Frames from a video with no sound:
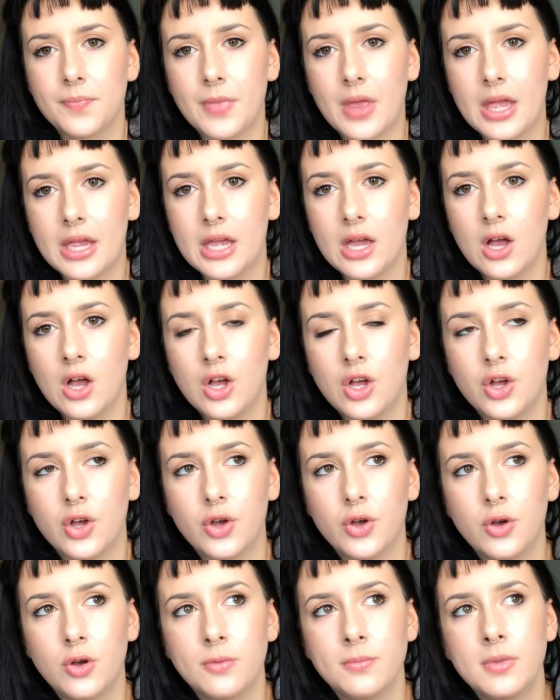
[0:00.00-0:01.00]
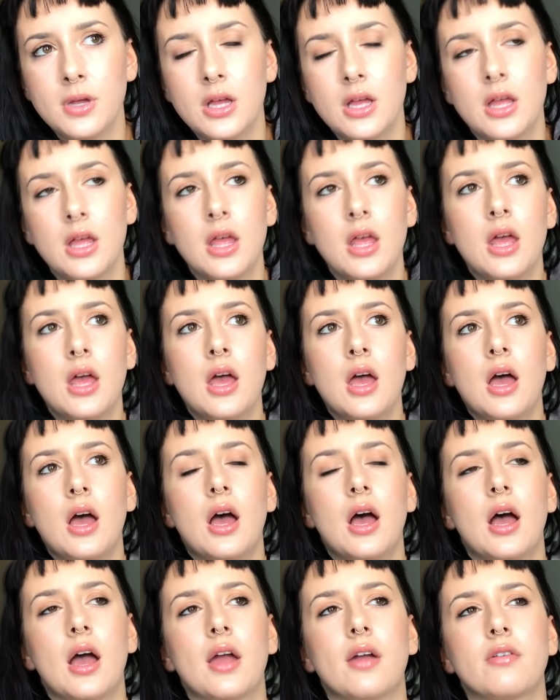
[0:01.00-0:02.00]
I got home.
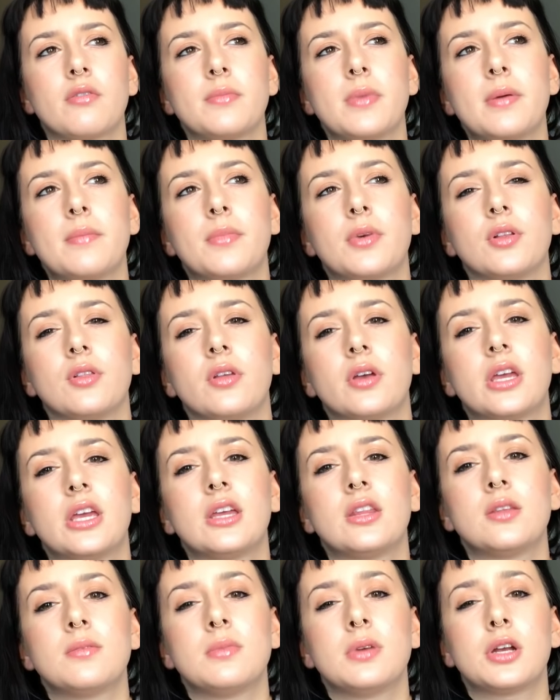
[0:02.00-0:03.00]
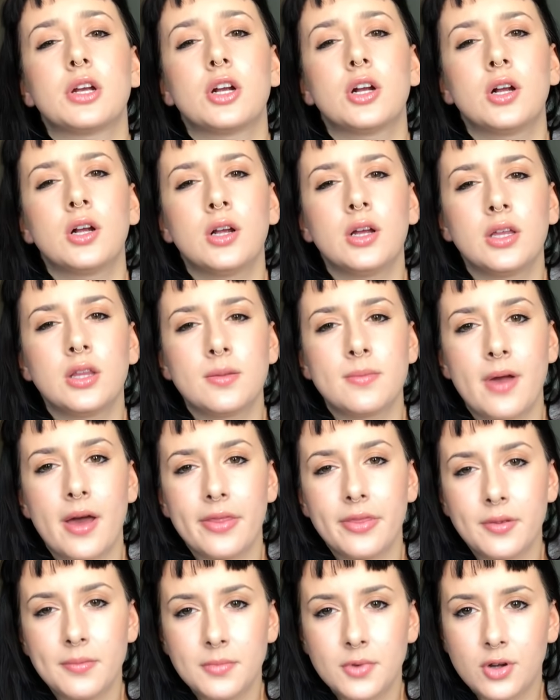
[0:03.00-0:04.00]
I remember looking in the mirror in the
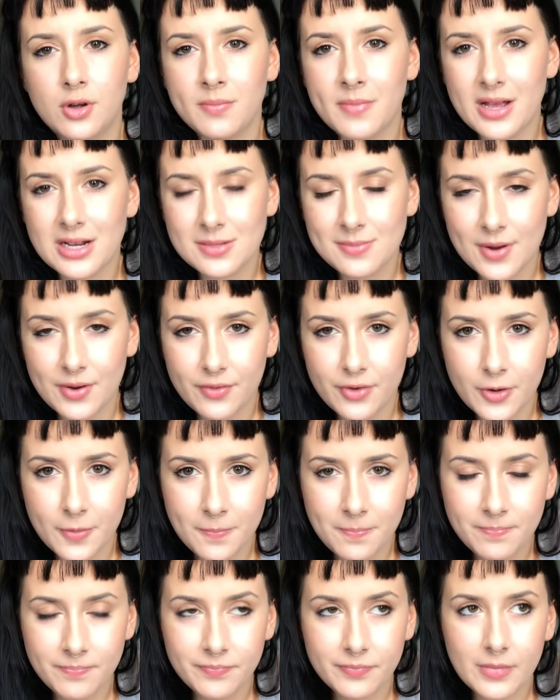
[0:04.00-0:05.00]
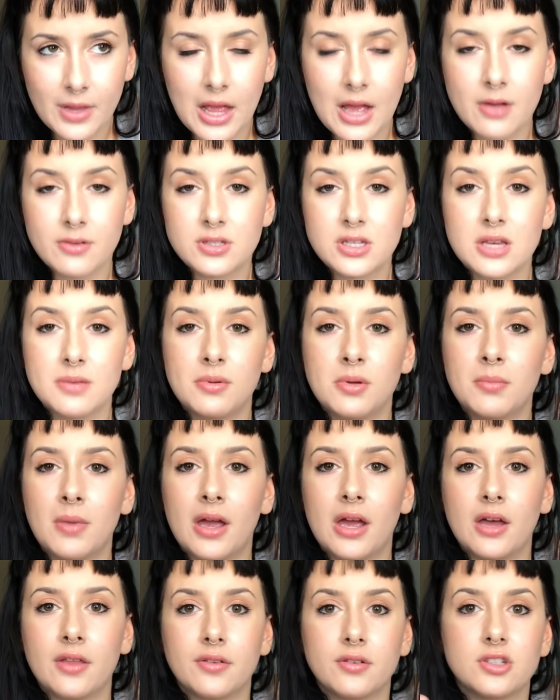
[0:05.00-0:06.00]
bathroom, going back to my room. I was keeping
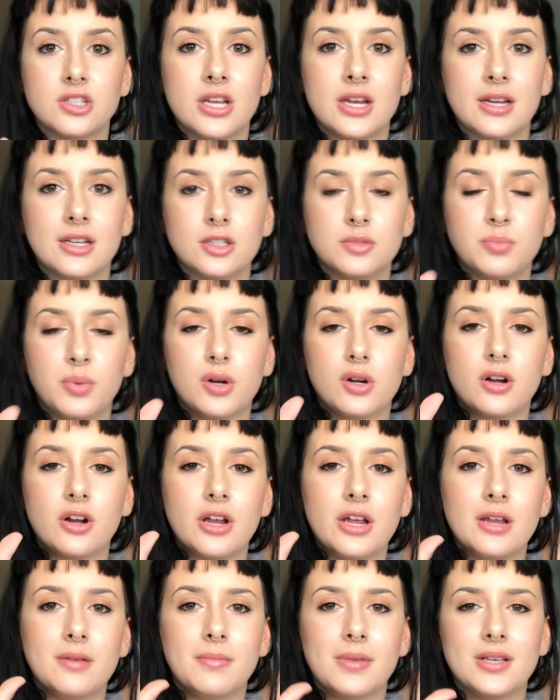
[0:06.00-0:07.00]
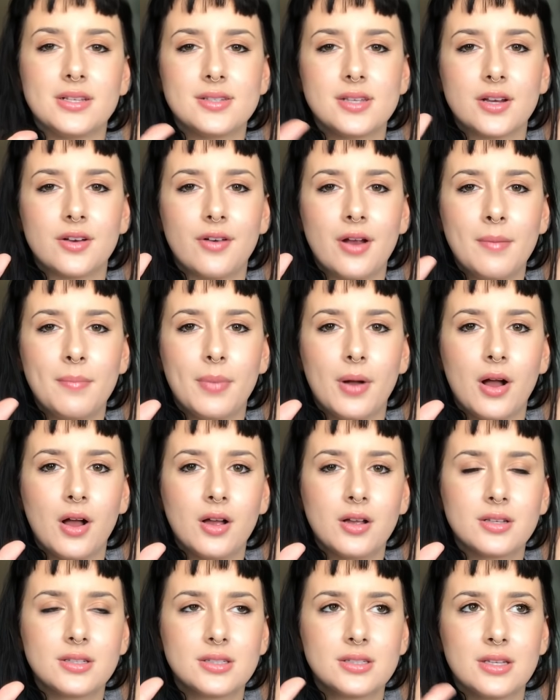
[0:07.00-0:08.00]
my other Xanax bar in my cigarette
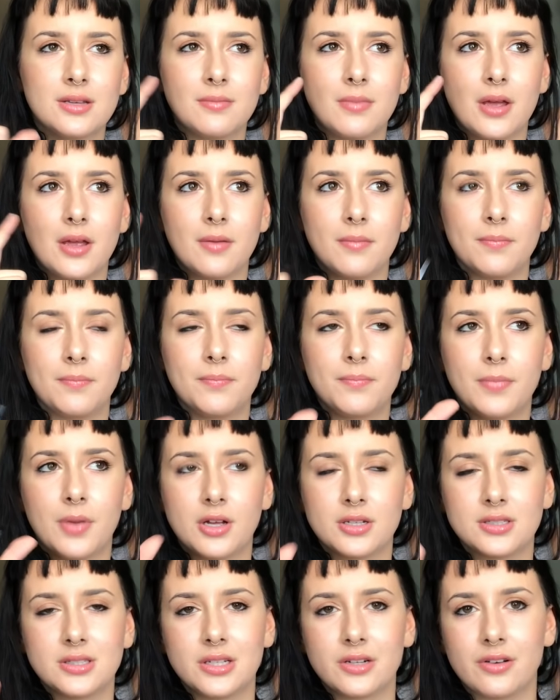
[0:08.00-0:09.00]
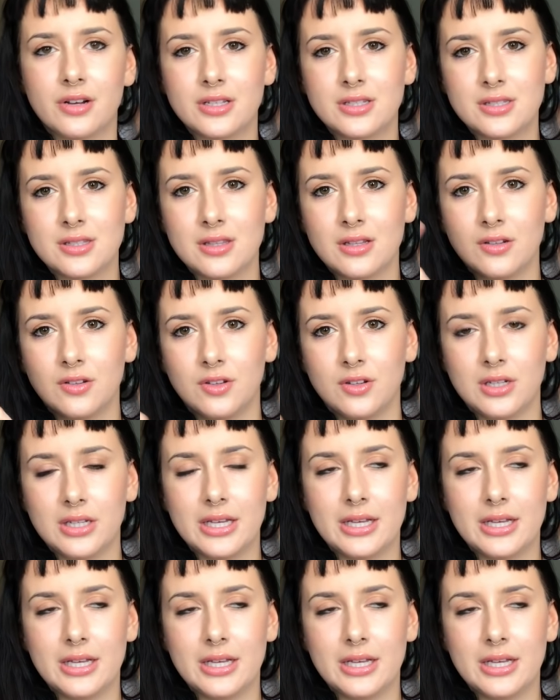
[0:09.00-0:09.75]
box, in my box of cigarettes in the little